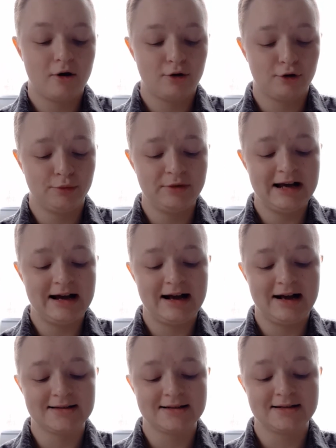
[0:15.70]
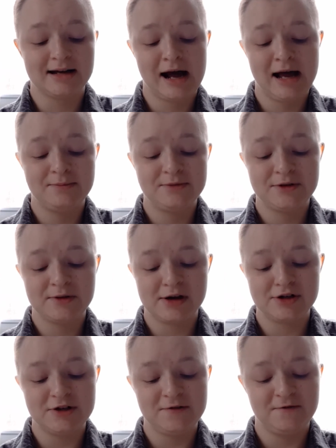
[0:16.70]
Hermia has it timed so that
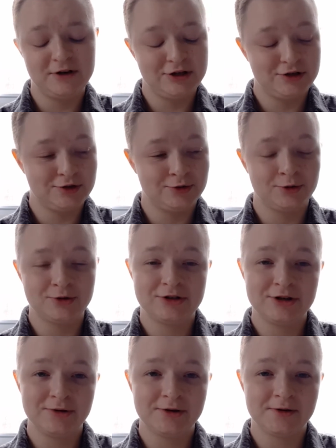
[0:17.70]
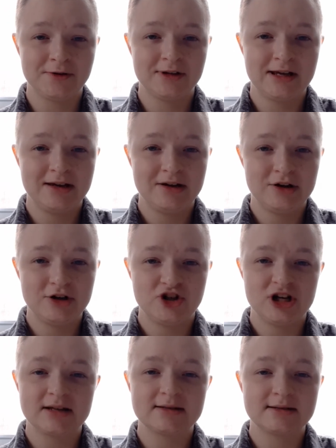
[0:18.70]
she finishes her cereal
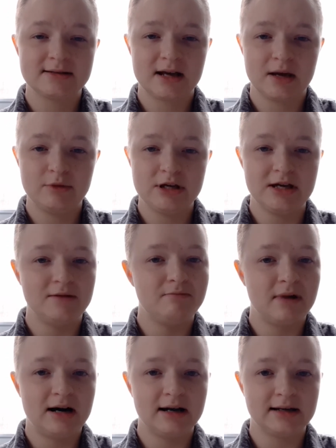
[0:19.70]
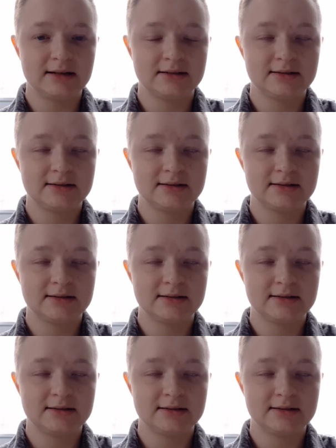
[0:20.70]
just as I begin mine.